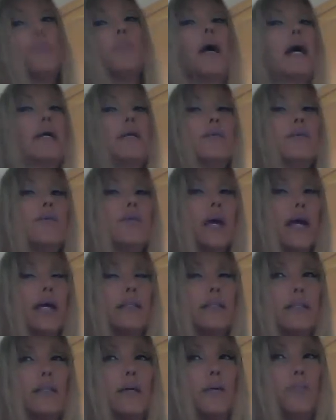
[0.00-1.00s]
I
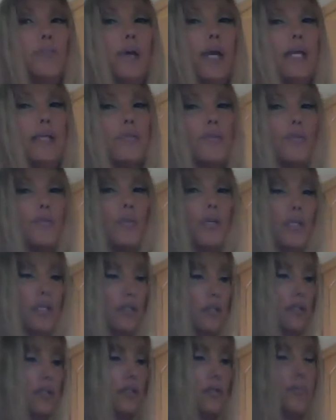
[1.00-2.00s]
grinded up basil in
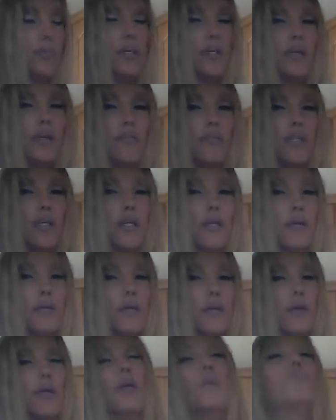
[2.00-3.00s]
a little bit of the
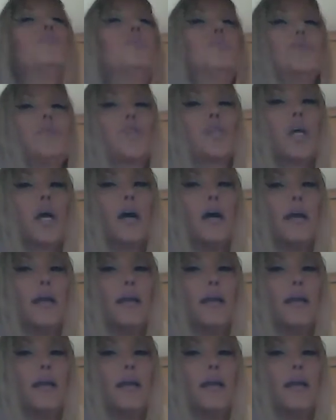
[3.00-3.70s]
kombucha,